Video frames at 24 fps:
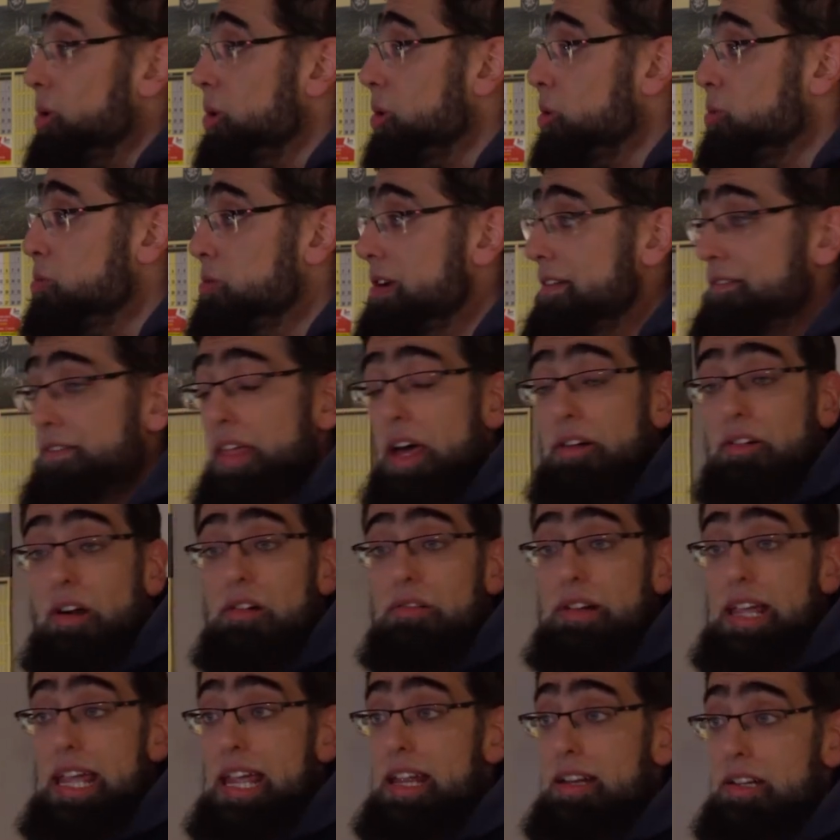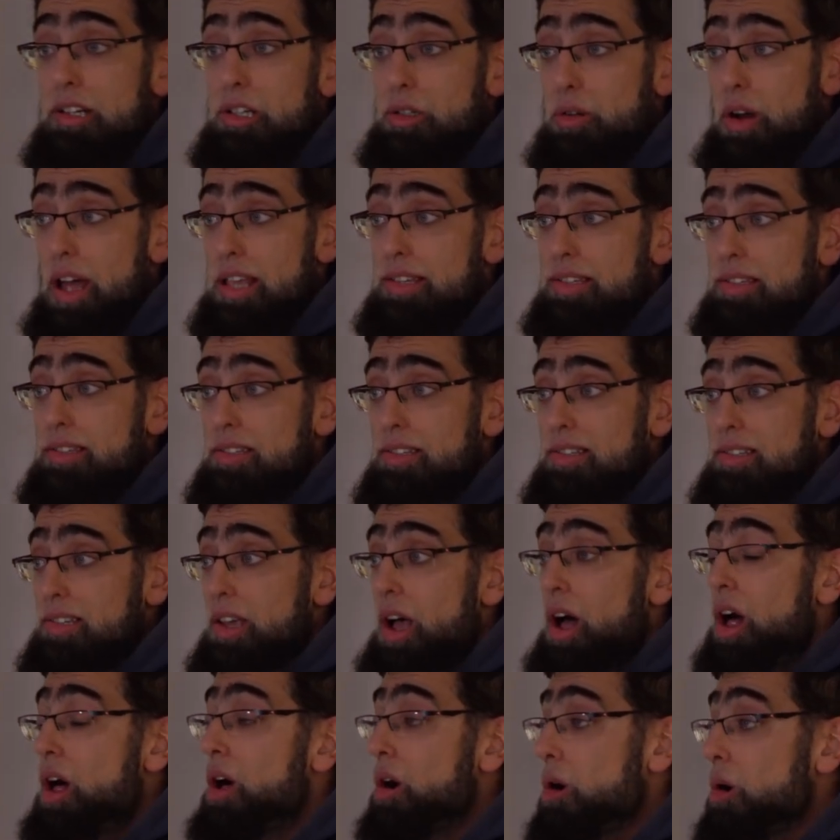all with their own interests,
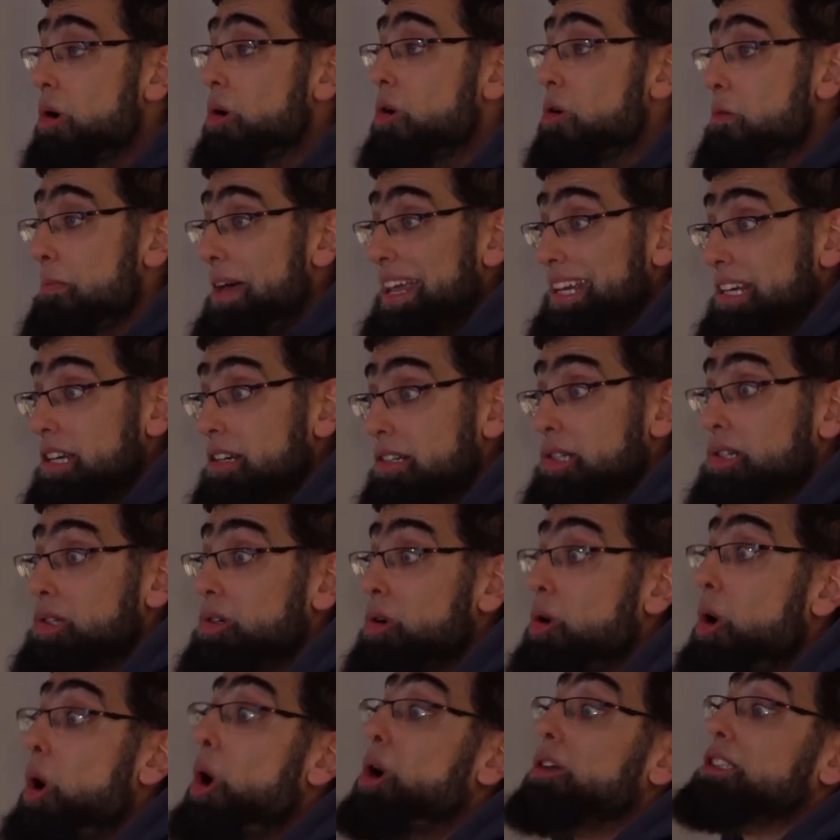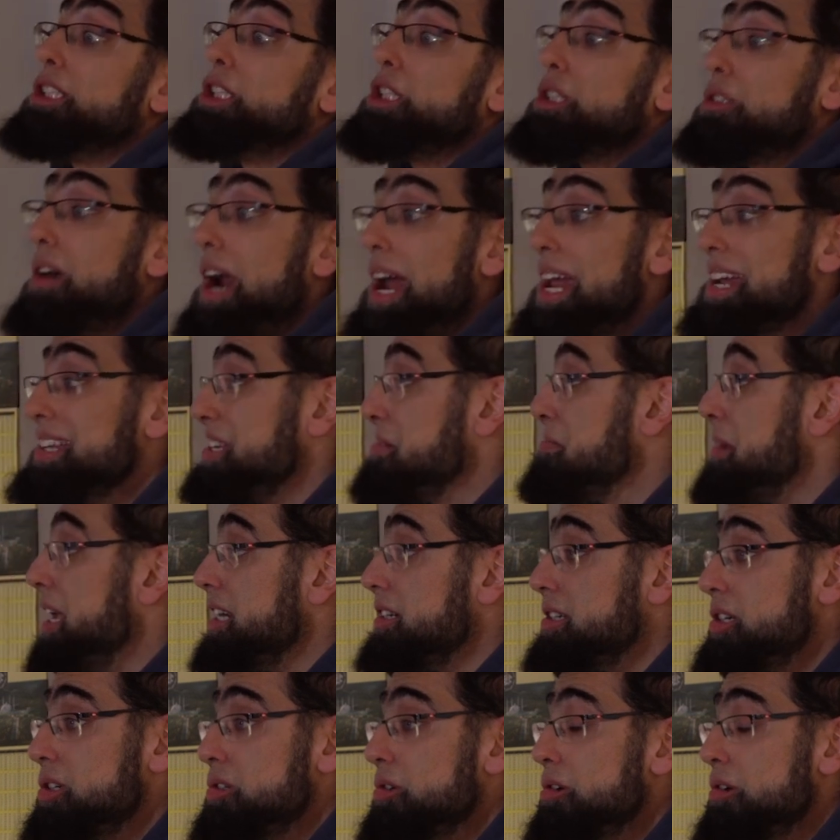all making sure or trying to
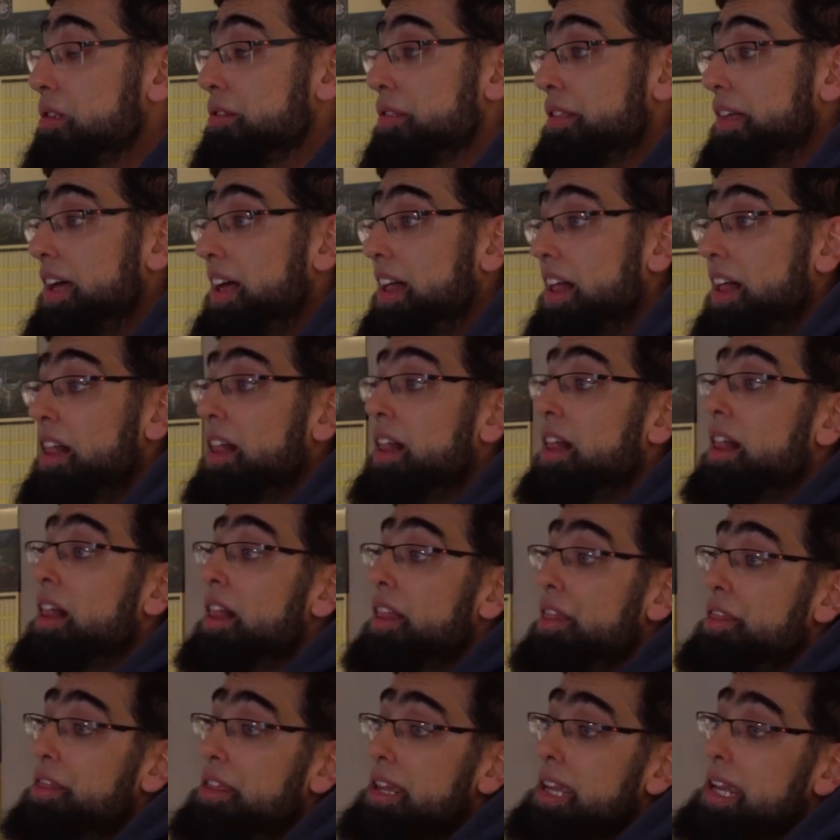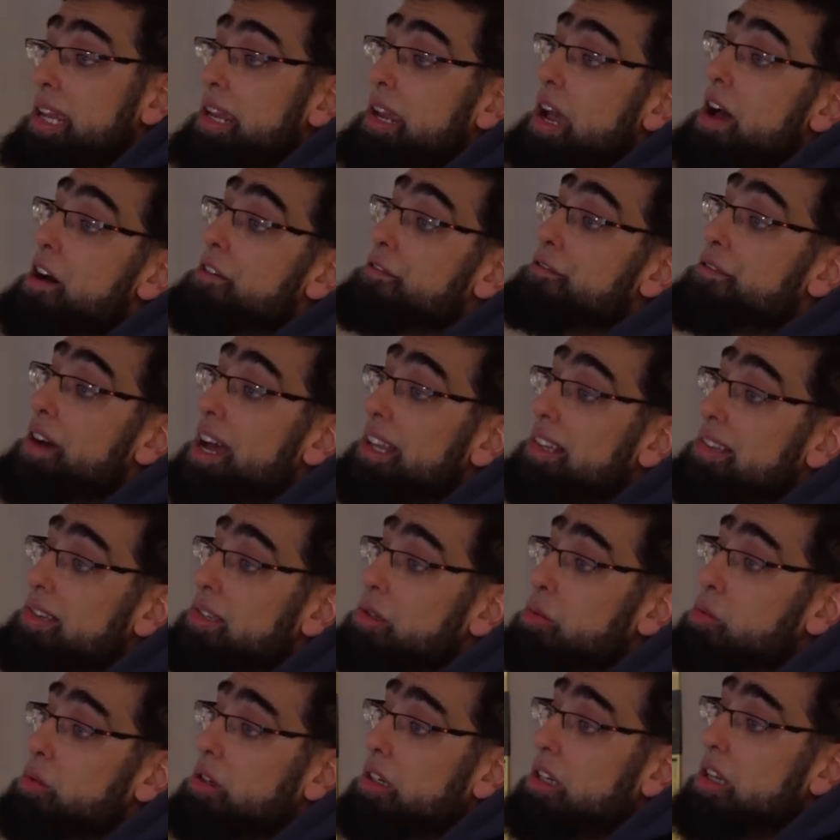make sure that the
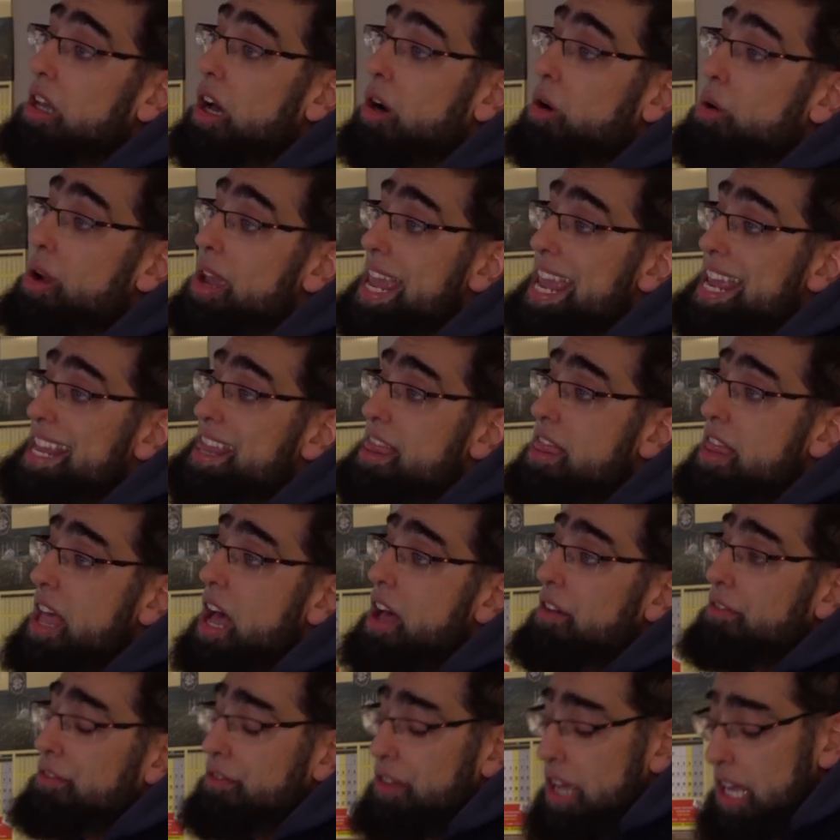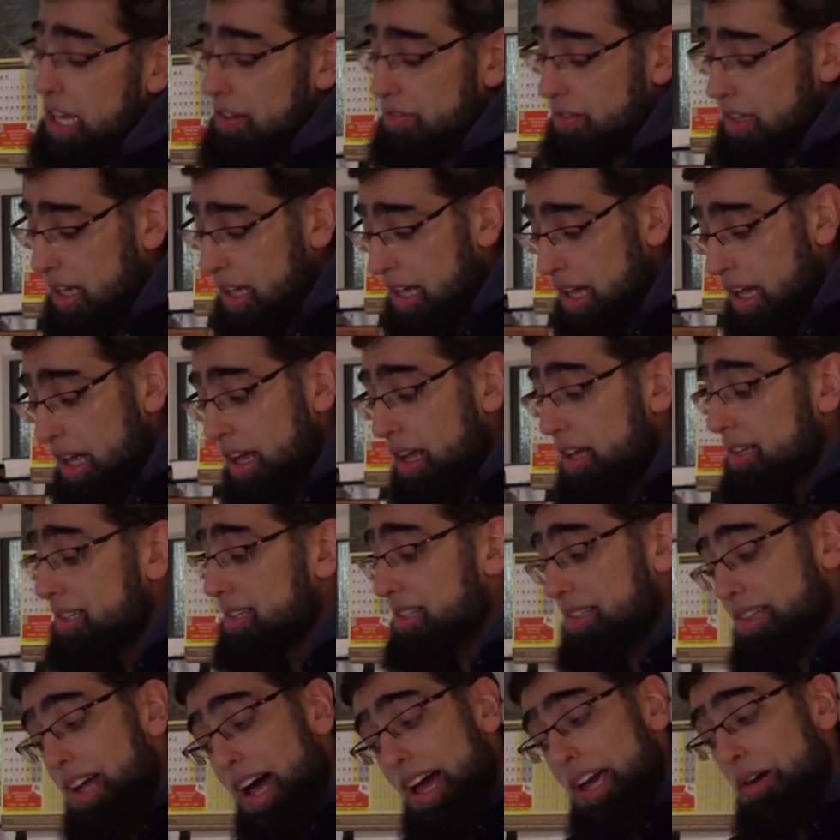events would go in their favor,
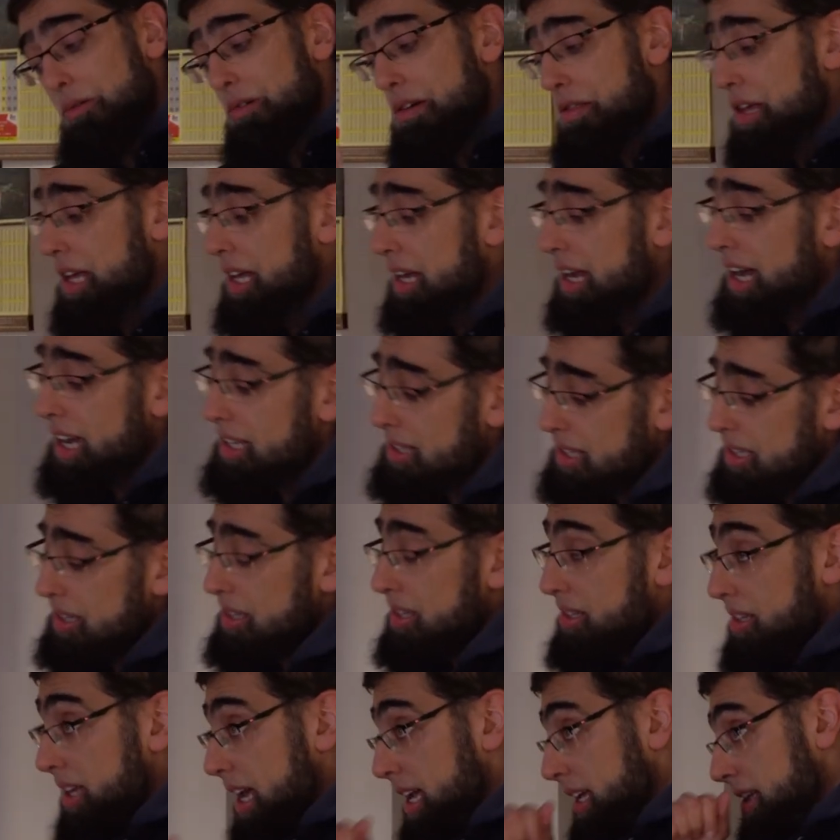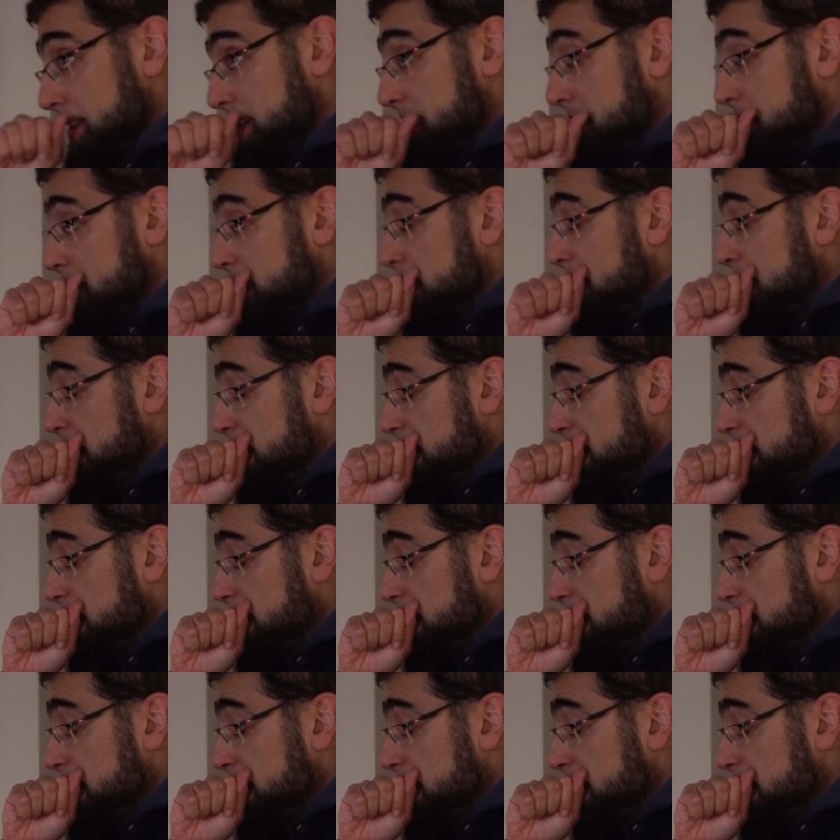starting with the United States.